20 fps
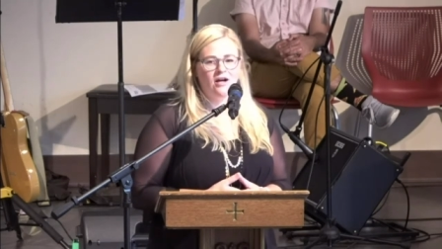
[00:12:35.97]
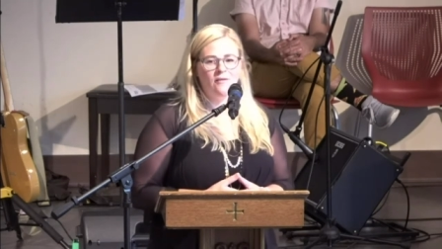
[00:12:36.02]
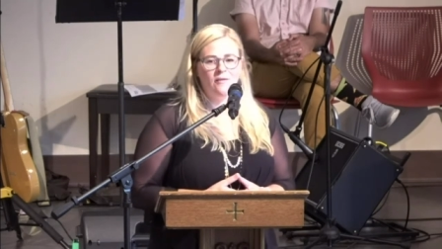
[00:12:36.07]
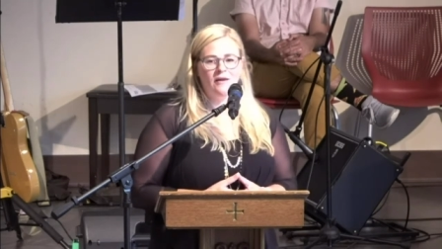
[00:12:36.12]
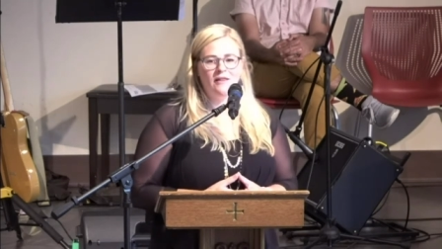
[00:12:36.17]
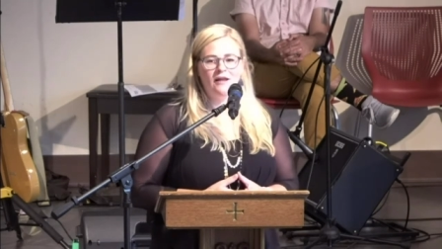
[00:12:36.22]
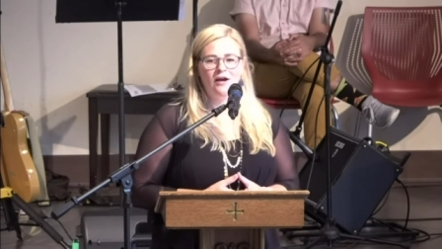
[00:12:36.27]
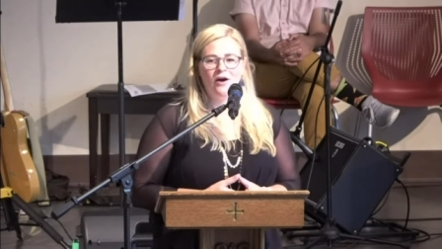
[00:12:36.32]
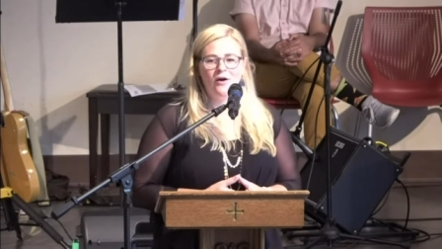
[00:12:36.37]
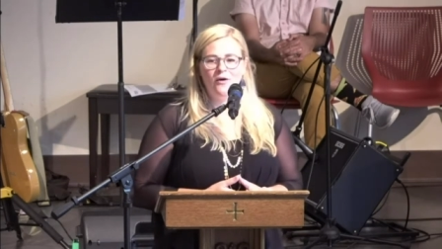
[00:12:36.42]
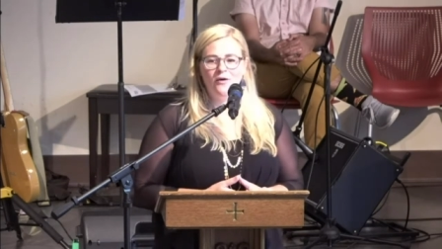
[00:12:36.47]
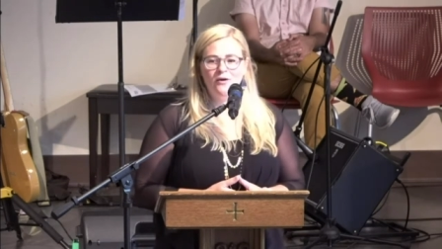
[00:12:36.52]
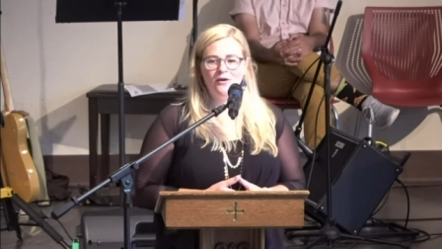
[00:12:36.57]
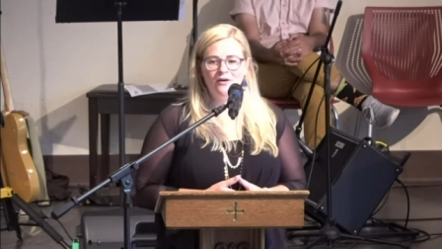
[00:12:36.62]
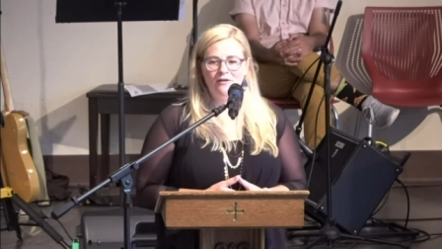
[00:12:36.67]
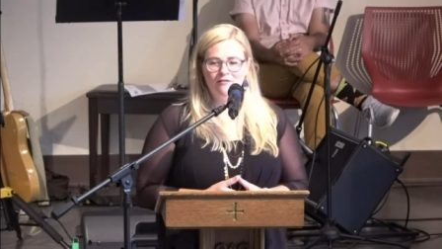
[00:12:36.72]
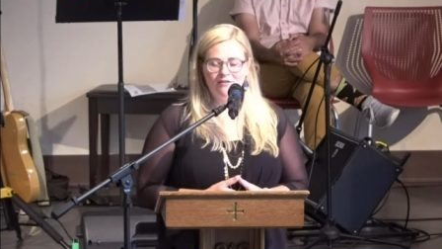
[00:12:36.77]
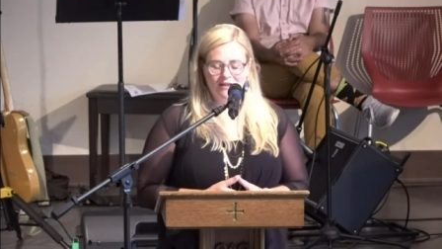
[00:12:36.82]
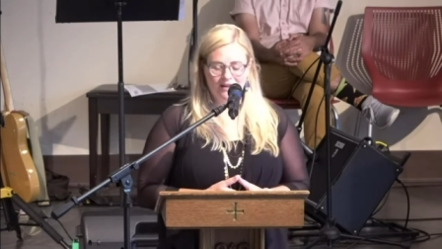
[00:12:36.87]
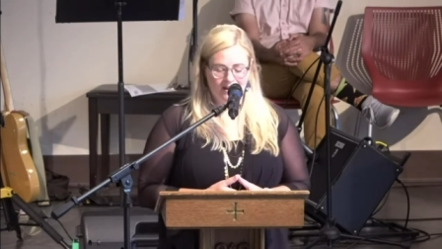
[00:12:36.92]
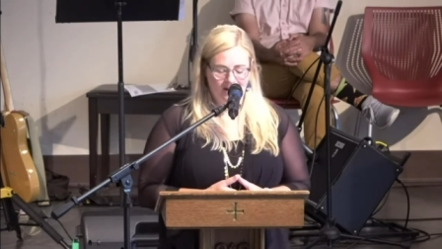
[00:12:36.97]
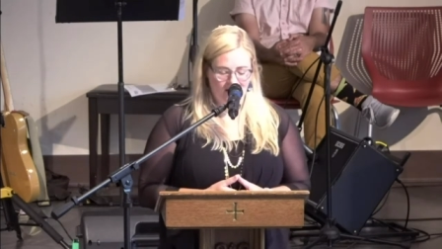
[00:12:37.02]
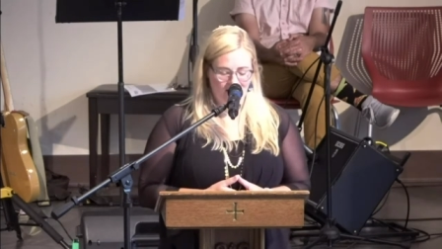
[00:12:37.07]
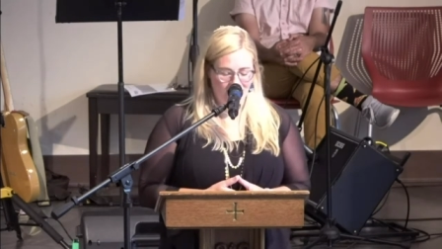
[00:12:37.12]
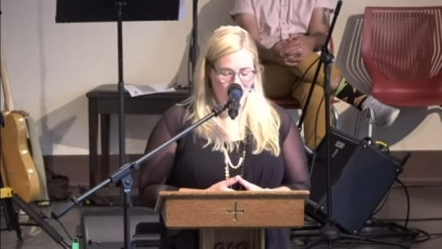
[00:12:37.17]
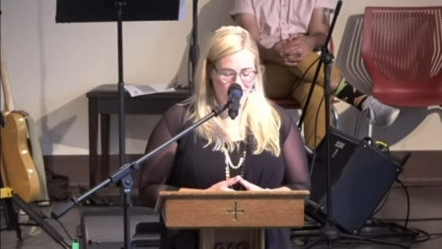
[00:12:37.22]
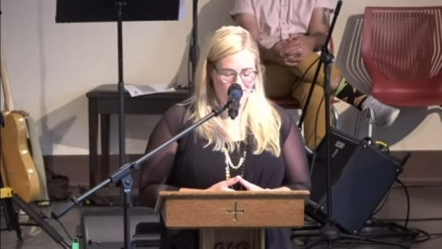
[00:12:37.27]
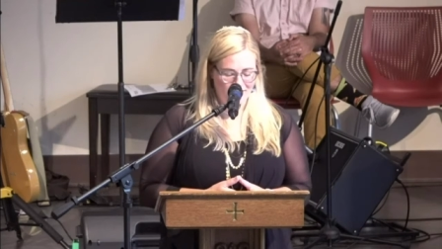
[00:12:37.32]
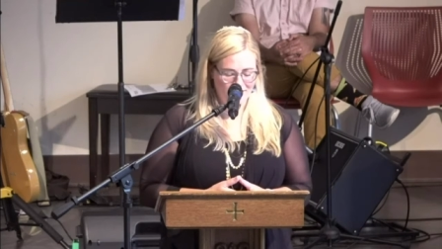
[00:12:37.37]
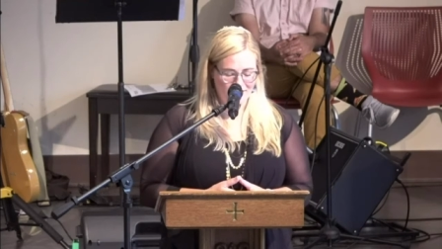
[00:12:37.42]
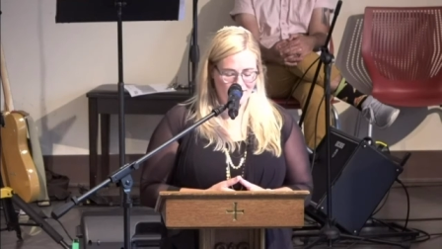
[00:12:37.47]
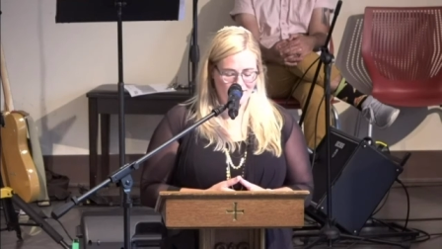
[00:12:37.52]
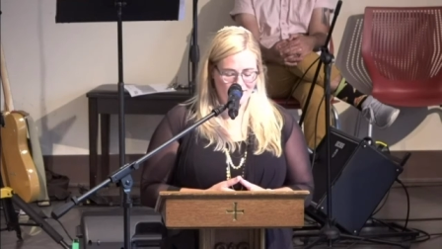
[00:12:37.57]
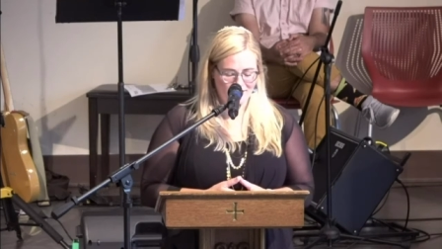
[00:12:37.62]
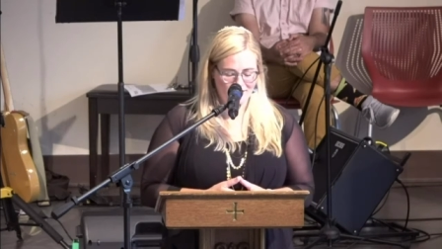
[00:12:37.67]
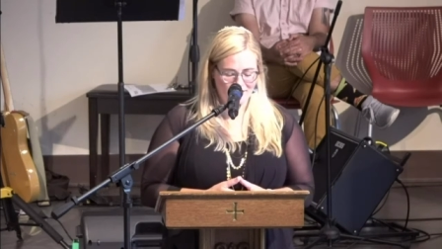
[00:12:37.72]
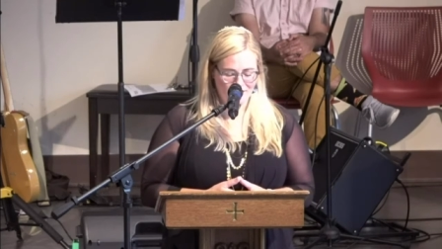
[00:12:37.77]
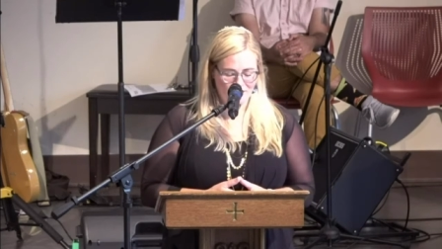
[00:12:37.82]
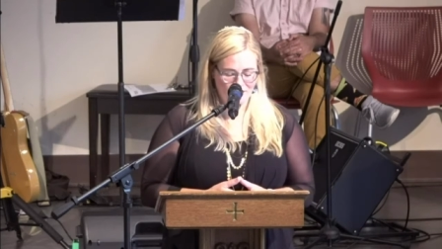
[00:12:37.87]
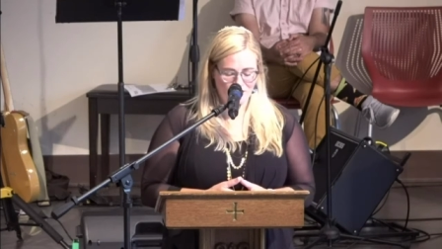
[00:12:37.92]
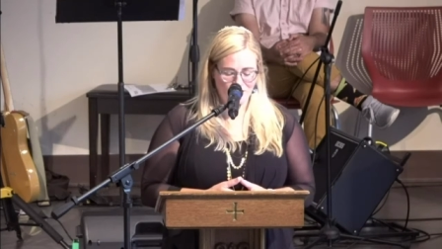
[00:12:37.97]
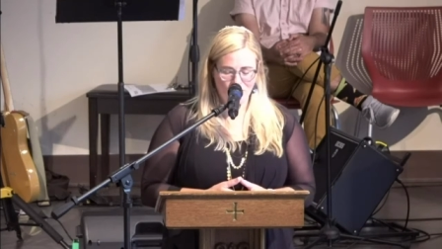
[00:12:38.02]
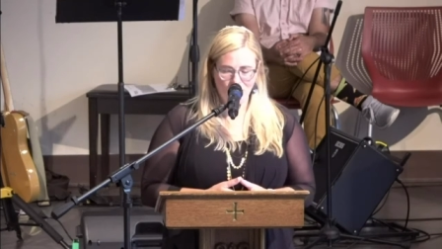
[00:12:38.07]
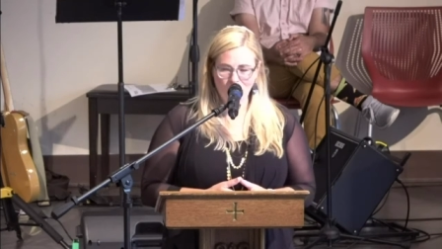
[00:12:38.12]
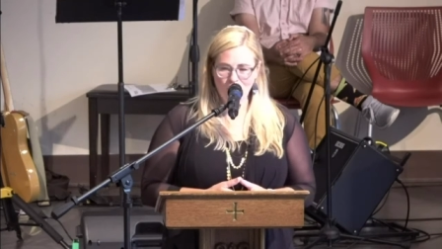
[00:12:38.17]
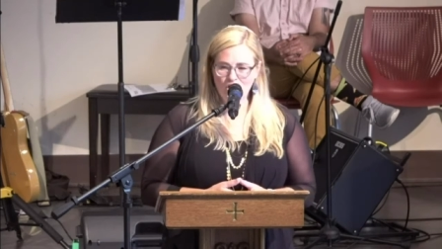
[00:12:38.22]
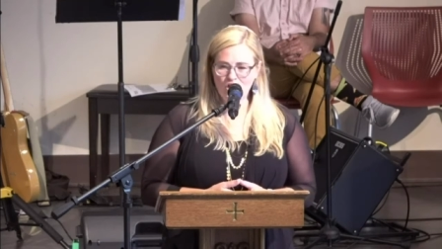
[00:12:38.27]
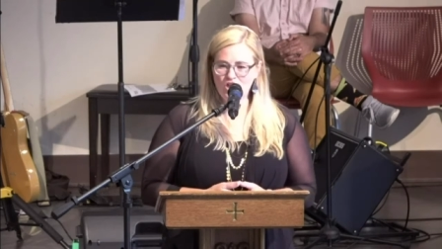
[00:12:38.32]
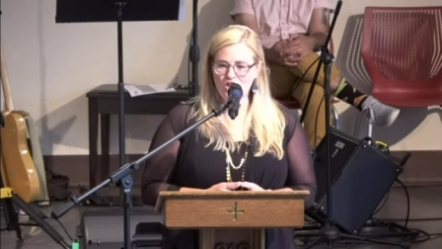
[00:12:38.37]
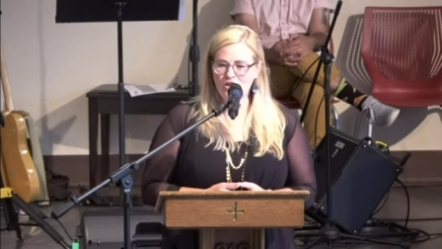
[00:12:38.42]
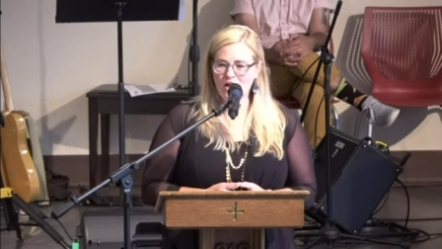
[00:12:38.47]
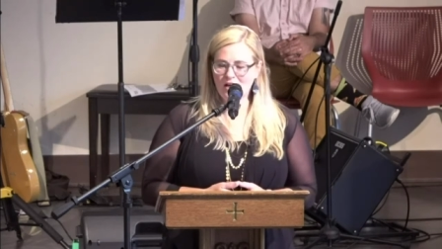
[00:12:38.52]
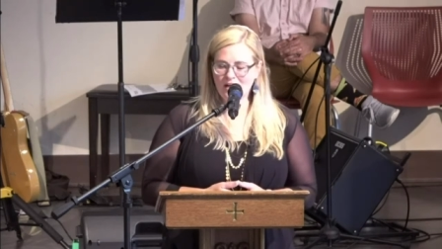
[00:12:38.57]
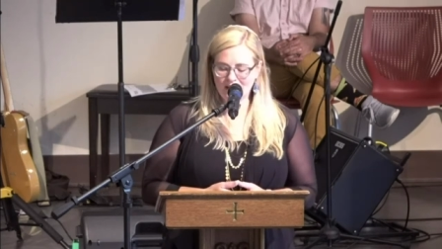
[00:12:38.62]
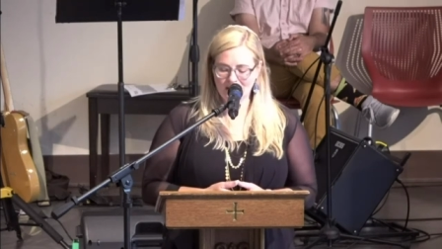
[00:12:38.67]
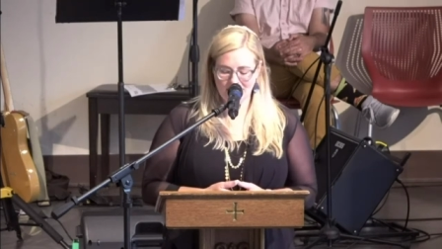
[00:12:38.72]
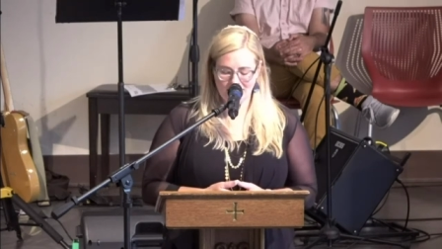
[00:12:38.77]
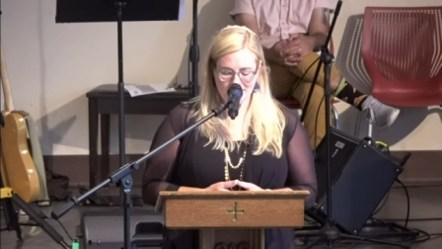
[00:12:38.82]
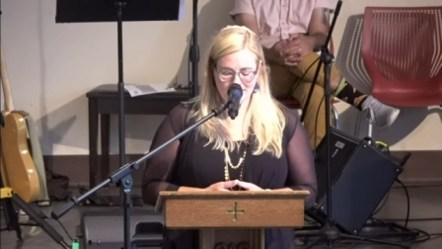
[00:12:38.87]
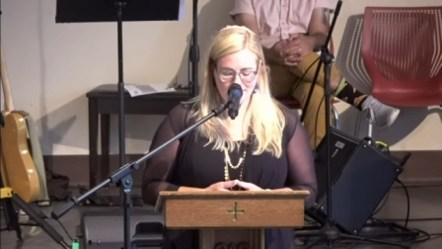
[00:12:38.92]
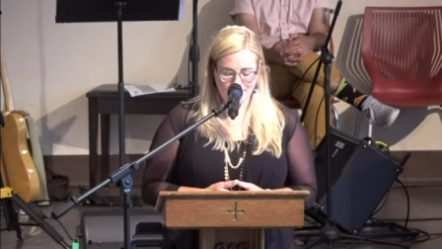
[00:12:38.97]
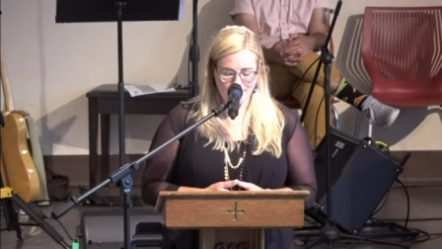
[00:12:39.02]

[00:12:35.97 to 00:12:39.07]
Are we the owner of the garden, struggling